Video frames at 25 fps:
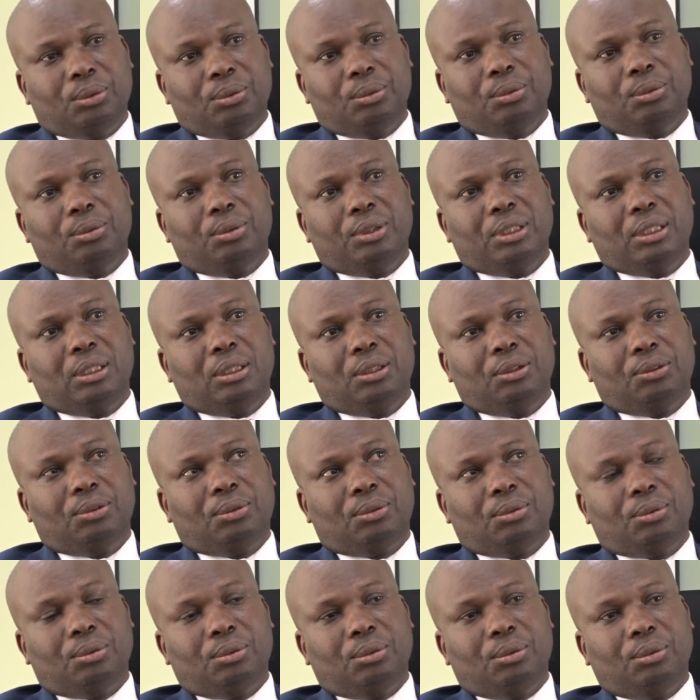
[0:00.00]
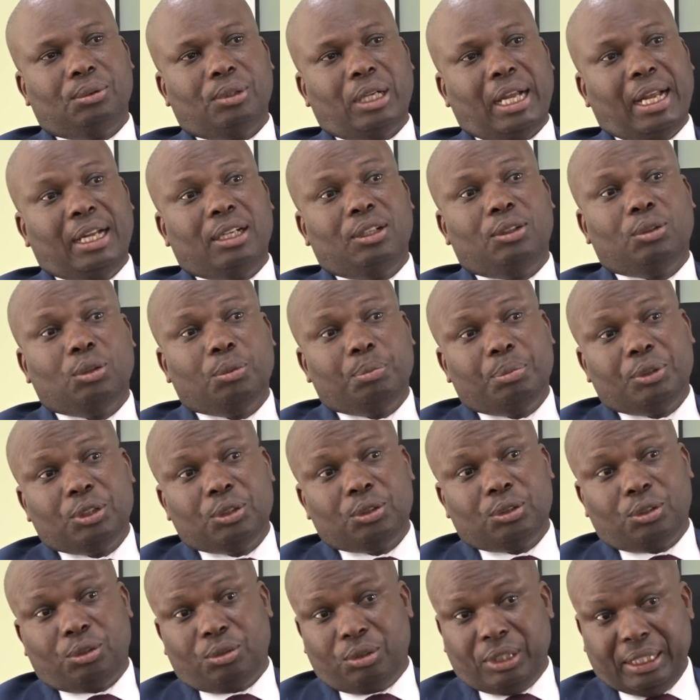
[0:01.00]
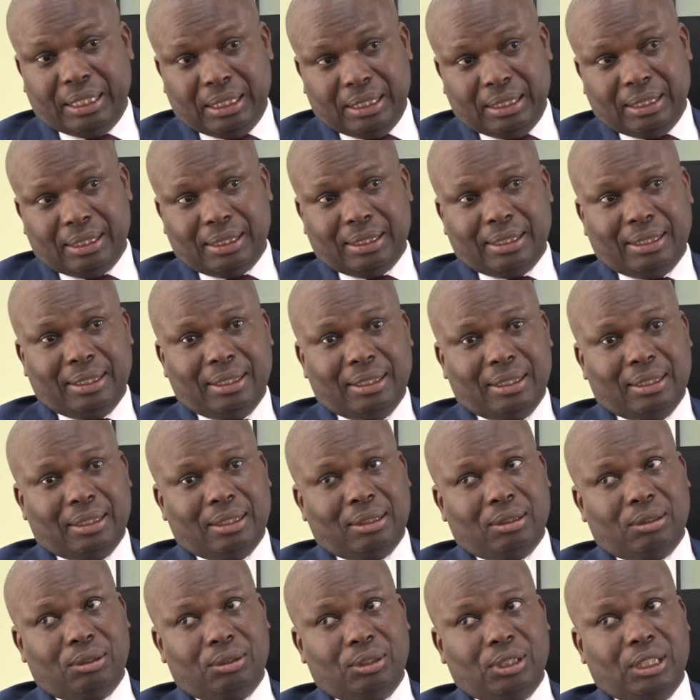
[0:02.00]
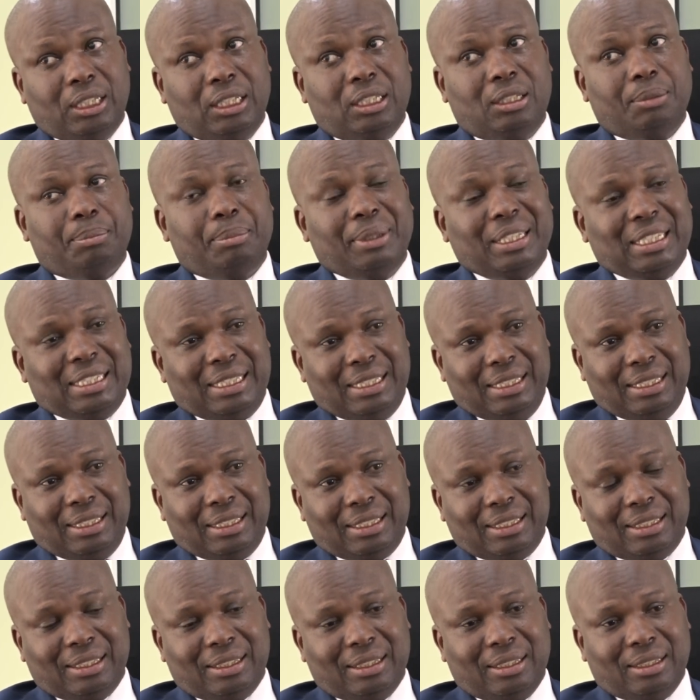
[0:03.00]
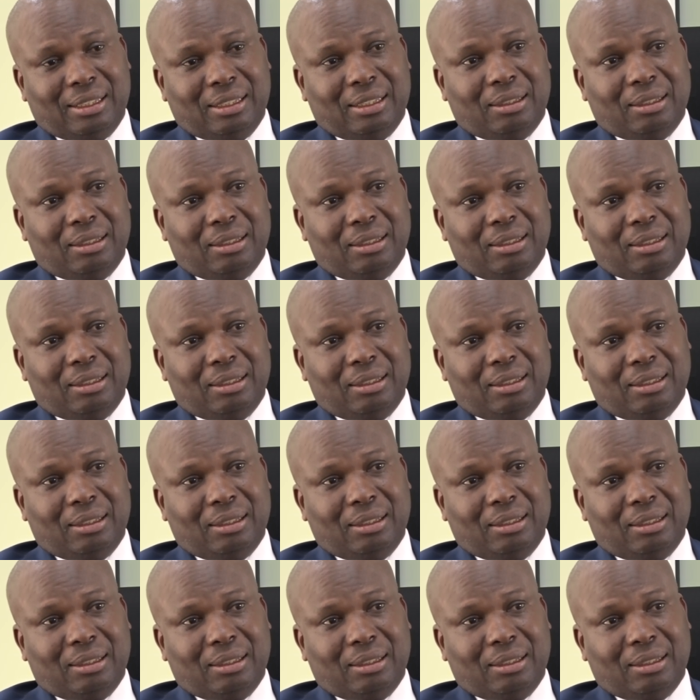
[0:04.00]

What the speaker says: Two is to adopt students on needy basis.